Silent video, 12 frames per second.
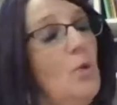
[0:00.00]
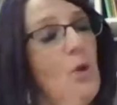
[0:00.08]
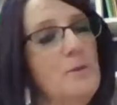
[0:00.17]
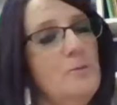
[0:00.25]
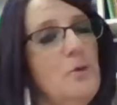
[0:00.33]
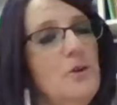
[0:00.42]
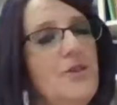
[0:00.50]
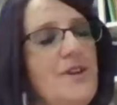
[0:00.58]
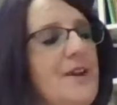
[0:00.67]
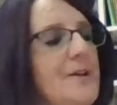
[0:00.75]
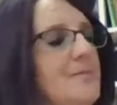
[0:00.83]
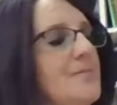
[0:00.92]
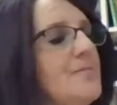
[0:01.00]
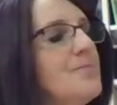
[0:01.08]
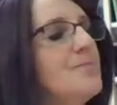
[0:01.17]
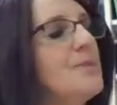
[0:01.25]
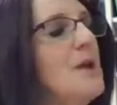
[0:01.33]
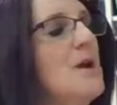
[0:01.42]
One more thing.
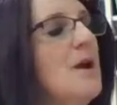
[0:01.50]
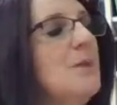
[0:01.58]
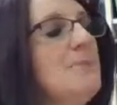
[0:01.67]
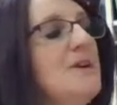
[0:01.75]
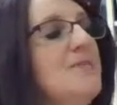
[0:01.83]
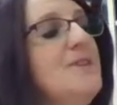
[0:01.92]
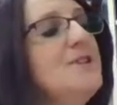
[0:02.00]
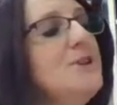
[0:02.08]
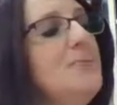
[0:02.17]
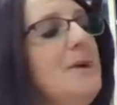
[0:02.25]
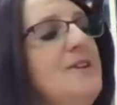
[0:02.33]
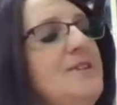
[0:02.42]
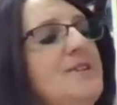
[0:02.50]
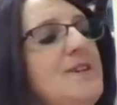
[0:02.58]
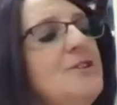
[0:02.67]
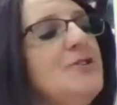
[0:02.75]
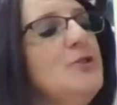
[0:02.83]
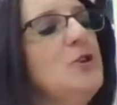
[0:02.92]
My finger painting
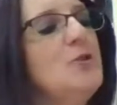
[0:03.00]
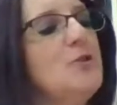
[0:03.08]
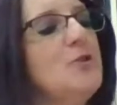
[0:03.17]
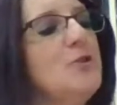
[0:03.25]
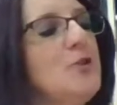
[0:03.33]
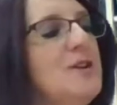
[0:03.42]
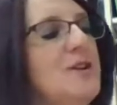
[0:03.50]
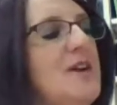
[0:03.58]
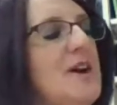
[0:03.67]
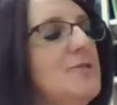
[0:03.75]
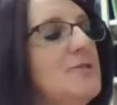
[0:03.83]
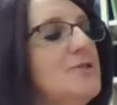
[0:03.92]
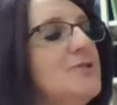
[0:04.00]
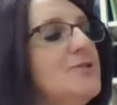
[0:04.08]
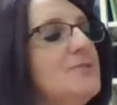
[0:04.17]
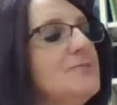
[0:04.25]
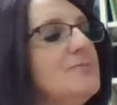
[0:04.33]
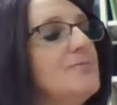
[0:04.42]
has sold for
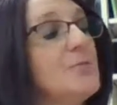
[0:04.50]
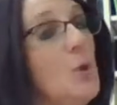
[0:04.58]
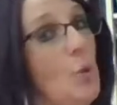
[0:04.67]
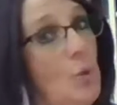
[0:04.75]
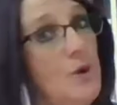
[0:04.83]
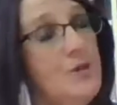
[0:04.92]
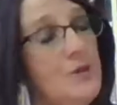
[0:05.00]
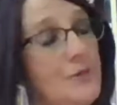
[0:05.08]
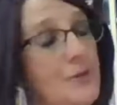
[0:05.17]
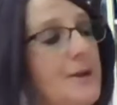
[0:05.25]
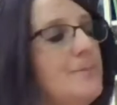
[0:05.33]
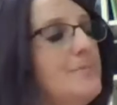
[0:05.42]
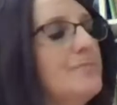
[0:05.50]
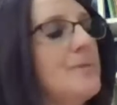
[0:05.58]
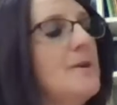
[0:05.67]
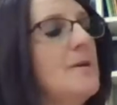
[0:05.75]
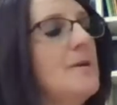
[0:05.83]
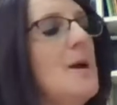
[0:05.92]
$40 with the frame.
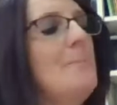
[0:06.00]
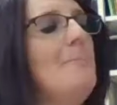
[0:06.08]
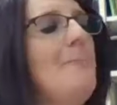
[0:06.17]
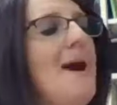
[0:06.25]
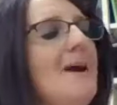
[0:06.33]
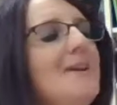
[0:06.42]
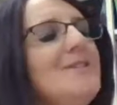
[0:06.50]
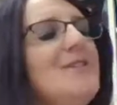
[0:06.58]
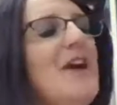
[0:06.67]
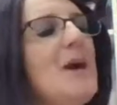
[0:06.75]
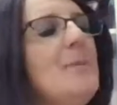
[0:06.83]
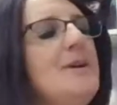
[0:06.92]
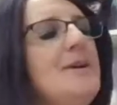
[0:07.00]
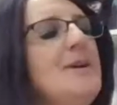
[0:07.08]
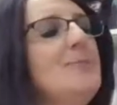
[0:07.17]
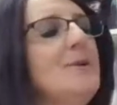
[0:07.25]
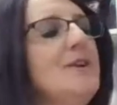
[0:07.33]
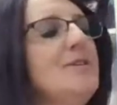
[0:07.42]
Mac is happy.
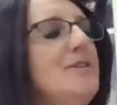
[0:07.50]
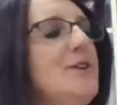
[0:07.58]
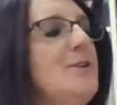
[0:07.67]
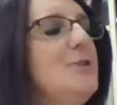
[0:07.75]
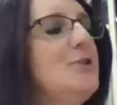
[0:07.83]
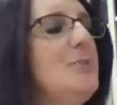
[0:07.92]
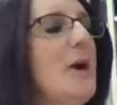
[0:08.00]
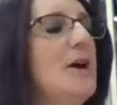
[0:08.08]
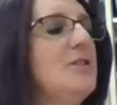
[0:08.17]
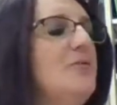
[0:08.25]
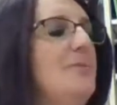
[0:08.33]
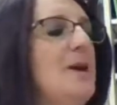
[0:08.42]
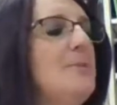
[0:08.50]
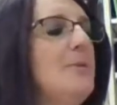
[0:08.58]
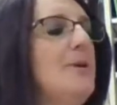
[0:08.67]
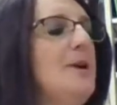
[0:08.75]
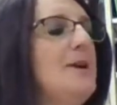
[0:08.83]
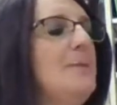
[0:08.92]
He brings a huge pile of
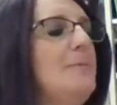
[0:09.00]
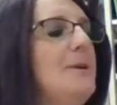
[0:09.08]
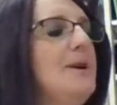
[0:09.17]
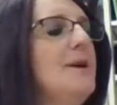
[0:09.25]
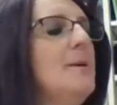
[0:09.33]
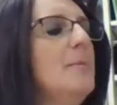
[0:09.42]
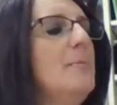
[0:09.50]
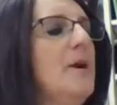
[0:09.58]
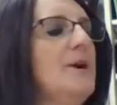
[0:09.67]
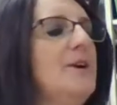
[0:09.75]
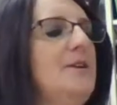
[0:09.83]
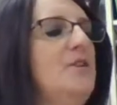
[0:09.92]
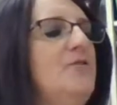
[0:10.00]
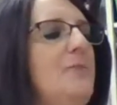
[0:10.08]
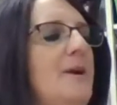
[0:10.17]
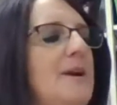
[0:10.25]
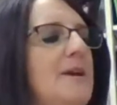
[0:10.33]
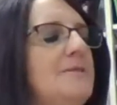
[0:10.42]
paper and a big bucket of
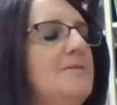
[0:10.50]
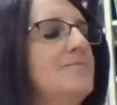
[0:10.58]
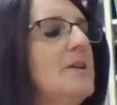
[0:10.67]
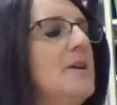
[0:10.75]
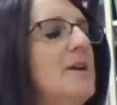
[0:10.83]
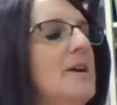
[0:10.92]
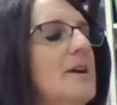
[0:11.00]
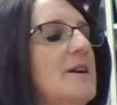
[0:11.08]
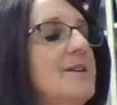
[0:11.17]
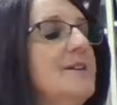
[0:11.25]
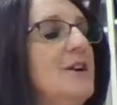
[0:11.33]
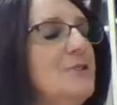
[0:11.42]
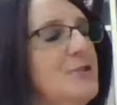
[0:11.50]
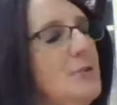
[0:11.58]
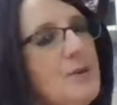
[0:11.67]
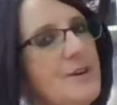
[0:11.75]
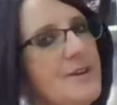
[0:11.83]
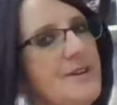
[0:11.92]
paint. Get to
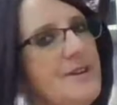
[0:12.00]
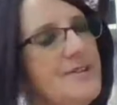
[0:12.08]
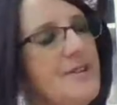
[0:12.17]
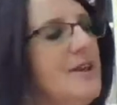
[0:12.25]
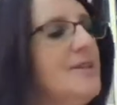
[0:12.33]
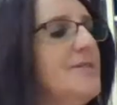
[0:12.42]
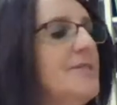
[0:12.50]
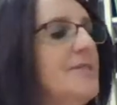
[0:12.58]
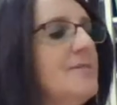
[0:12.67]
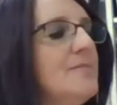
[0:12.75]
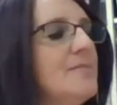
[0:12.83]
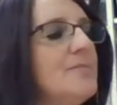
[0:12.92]
work, he says.